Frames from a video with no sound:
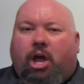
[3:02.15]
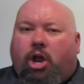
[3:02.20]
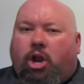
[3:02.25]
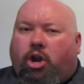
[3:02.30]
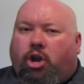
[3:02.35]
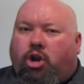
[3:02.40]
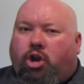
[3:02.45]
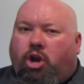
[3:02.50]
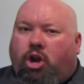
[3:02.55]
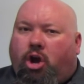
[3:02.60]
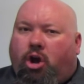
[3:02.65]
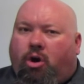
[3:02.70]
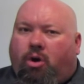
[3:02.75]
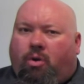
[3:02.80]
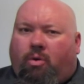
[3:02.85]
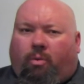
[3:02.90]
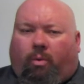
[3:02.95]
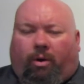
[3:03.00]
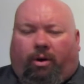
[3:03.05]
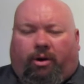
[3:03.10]

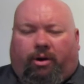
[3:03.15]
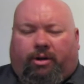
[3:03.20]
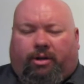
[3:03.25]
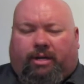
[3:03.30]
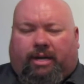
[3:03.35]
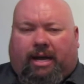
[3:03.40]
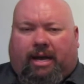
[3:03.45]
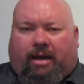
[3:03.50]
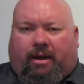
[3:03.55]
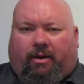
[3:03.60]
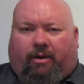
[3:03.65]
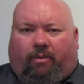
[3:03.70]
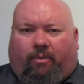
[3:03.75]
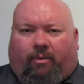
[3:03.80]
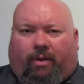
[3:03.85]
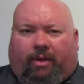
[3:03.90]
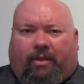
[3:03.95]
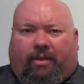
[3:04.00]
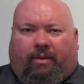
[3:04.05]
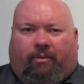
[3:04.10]
No word yet on
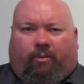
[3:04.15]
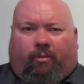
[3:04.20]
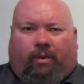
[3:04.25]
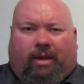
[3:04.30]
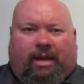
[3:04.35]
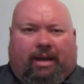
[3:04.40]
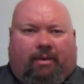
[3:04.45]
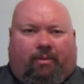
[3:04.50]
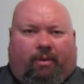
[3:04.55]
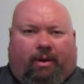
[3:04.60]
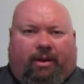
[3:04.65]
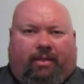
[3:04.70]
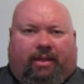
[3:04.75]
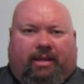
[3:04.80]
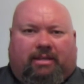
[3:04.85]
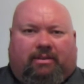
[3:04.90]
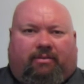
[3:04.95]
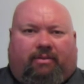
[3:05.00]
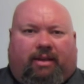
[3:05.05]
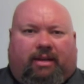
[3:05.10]
whether any one of
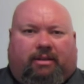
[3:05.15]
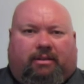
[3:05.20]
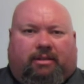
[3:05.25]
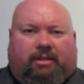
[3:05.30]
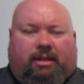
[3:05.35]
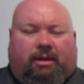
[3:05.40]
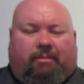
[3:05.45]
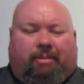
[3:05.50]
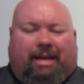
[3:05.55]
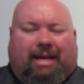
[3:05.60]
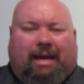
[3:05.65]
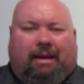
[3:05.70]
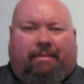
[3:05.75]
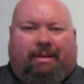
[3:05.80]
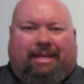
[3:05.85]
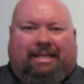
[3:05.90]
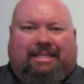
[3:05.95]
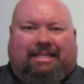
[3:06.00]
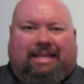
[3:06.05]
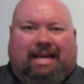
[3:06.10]
these vehicles is going to be
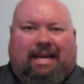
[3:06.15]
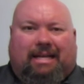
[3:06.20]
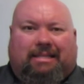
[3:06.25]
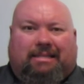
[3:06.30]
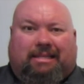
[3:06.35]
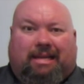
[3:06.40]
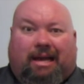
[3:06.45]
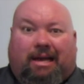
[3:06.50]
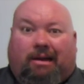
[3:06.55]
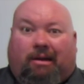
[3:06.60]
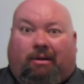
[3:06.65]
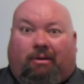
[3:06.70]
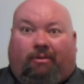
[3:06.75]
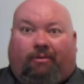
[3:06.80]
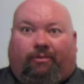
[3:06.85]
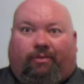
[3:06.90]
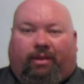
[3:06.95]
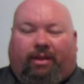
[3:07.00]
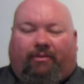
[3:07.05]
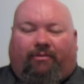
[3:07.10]
coming stateside.
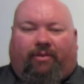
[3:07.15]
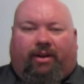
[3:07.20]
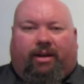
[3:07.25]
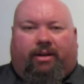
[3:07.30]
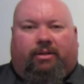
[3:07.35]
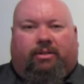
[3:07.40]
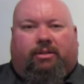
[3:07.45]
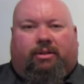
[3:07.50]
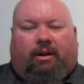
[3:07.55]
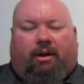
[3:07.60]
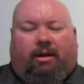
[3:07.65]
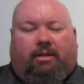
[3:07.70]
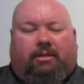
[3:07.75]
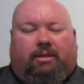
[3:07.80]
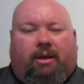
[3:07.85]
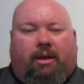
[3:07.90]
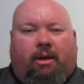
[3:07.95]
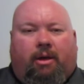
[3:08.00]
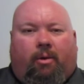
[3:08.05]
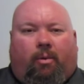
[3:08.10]
Hopefully, fingers crossed,
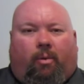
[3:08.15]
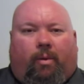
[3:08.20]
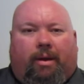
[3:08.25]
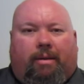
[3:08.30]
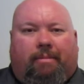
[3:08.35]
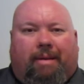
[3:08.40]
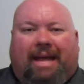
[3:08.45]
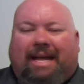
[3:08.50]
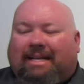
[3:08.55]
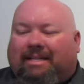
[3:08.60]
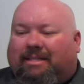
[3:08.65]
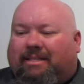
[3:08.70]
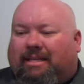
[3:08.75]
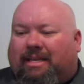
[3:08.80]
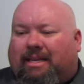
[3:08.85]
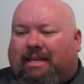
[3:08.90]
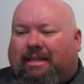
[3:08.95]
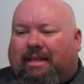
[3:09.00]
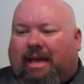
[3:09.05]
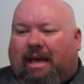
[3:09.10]
we may
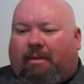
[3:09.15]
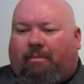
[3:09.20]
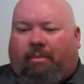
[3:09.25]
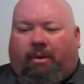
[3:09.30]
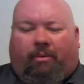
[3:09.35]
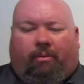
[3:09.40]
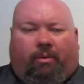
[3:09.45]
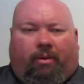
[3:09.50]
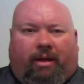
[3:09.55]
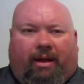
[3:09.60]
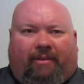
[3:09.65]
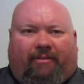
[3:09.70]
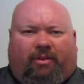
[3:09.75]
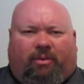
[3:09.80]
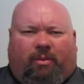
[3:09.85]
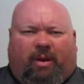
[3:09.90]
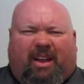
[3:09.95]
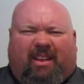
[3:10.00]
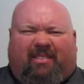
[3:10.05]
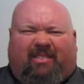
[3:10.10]
see that, but we'll have to
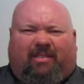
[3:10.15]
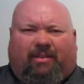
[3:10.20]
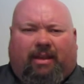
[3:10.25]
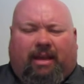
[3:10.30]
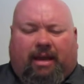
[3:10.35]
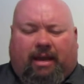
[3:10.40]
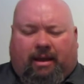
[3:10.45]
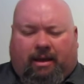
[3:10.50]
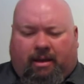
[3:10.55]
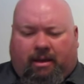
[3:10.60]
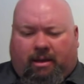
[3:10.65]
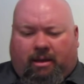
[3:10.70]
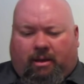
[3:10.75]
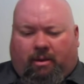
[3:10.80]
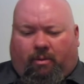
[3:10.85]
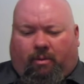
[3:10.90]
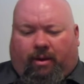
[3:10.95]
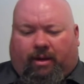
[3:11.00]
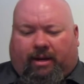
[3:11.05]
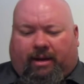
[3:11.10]
wait and see
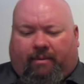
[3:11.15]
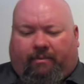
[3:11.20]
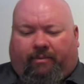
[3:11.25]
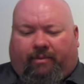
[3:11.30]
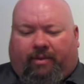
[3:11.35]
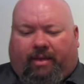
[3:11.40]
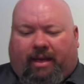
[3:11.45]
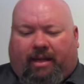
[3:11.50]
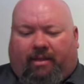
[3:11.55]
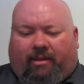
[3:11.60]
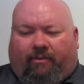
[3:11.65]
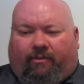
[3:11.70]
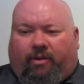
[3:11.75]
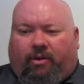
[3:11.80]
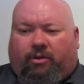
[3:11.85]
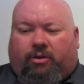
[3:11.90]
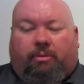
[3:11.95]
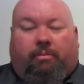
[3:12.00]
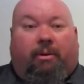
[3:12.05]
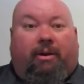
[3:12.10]
what comes of that in the
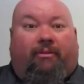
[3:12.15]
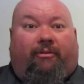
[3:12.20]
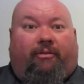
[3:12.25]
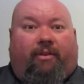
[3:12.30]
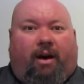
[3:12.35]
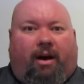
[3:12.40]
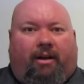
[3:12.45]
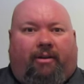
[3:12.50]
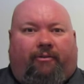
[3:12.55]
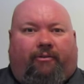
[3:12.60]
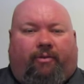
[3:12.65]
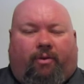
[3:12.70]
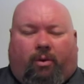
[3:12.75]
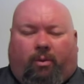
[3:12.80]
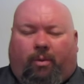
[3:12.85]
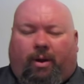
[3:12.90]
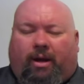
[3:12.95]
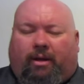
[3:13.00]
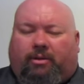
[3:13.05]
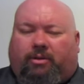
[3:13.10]
future. But a fond
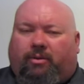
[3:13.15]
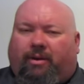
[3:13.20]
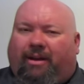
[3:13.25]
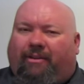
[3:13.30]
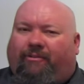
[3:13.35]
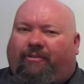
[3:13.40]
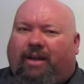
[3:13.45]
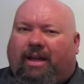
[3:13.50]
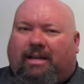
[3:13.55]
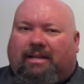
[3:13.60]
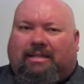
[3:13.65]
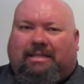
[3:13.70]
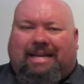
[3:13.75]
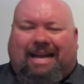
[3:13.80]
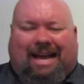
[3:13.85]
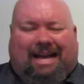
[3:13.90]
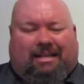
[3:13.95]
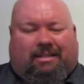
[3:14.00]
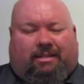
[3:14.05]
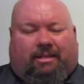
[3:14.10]
farewell to a
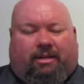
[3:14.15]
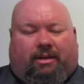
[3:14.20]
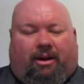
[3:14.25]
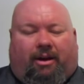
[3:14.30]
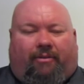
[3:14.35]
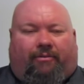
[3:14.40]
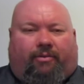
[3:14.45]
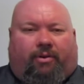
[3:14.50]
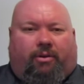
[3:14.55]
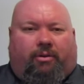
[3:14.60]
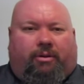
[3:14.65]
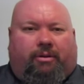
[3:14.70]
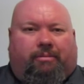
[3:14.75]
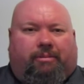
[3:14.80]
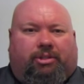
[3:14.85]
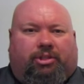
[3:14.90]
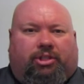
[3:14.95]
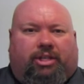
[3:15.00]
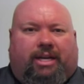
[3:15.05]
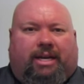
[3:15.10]
fantastic off-roading
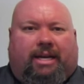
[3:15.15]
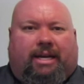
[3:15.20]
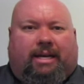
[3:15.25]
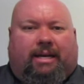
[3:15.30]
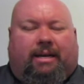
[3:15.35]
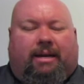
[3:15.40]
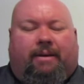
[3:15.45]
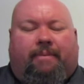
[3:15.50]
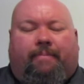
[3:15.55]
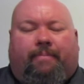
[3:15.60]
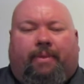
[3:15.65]
machine.